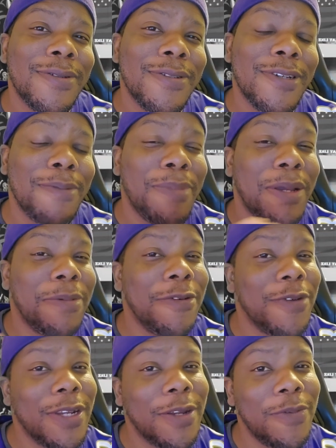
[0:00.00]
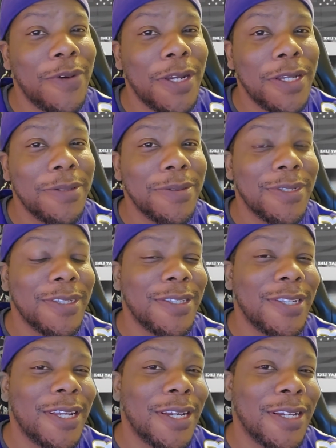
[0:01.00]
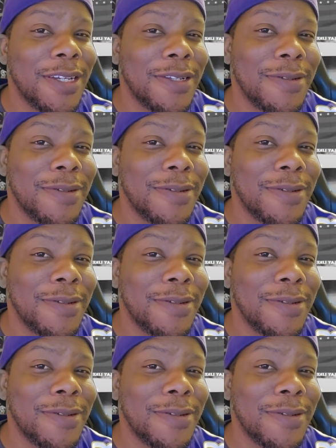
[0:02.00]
Because baby Ricky Williams is second.